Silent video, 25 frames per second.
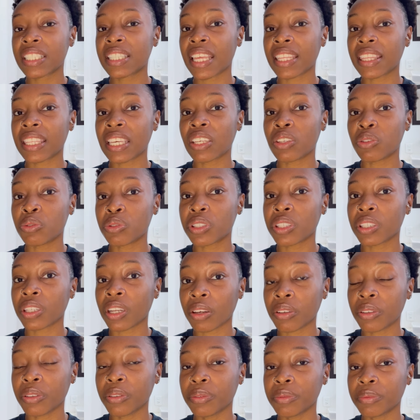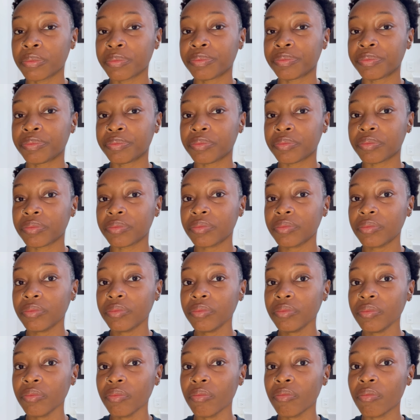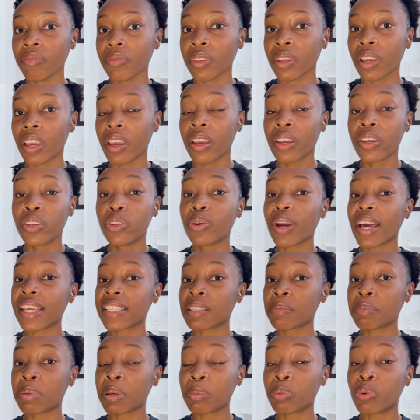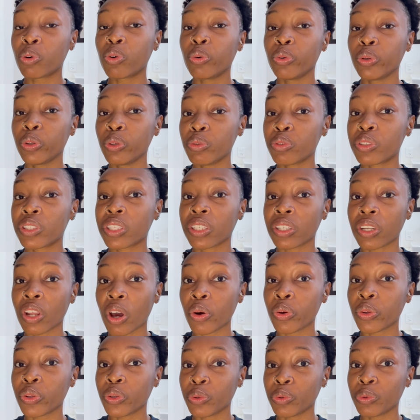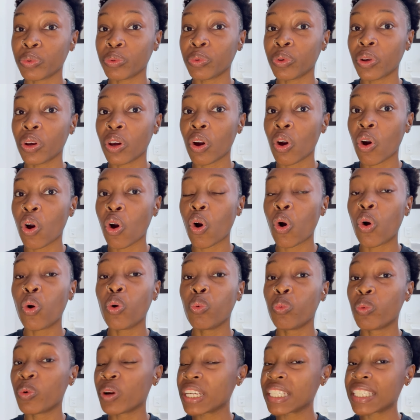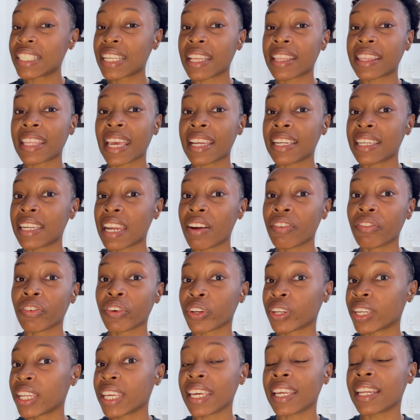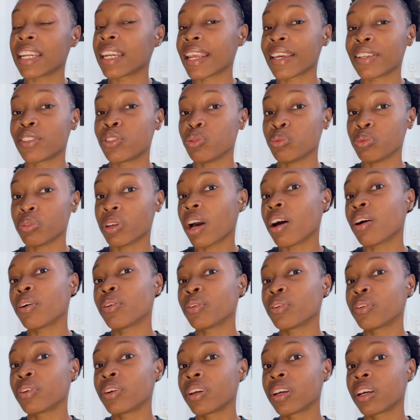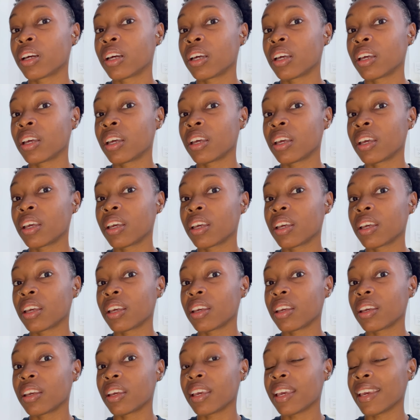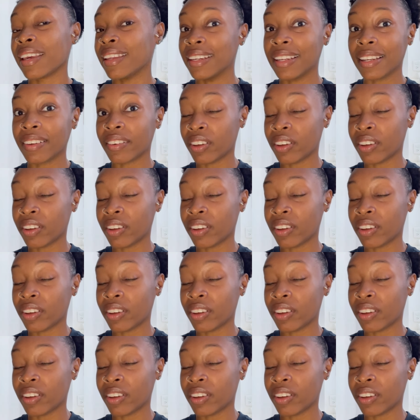that they used to know you. You got some people who used to know you who wish that they never did let you go. And